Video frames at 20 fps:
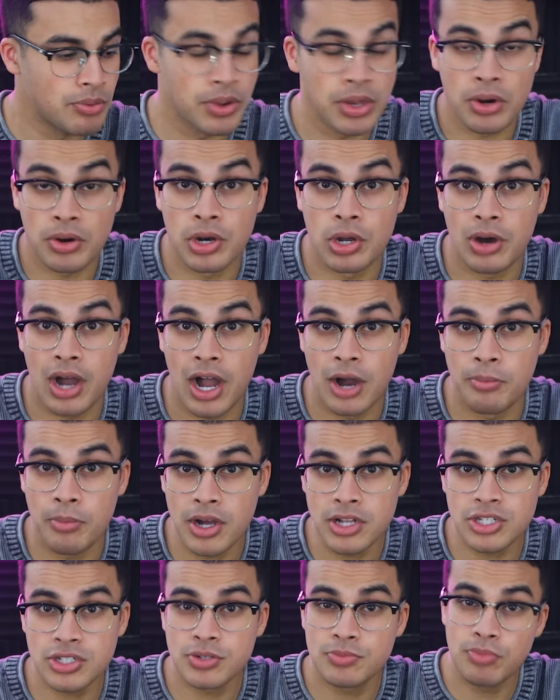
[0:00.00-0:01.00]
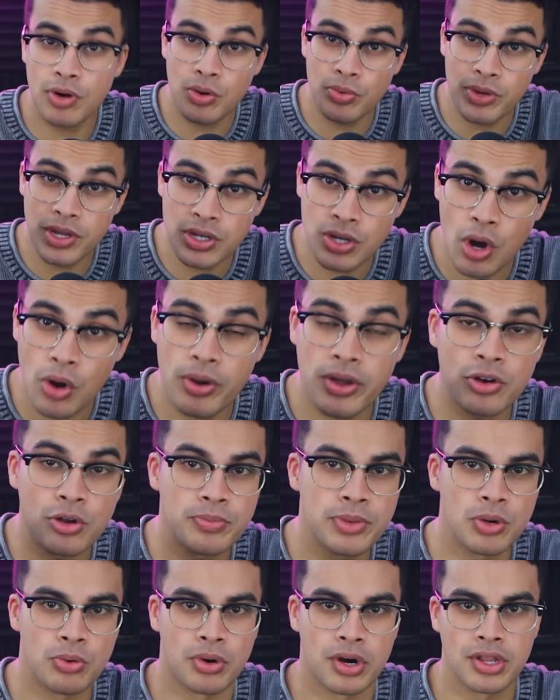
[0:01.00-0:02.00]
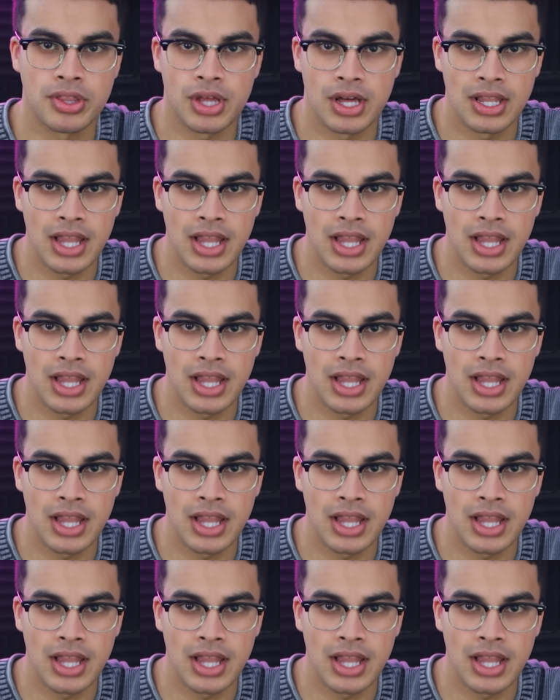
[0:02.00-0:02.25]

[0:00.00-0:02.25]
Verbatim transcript: we don't know how much, but we know it'll be worth a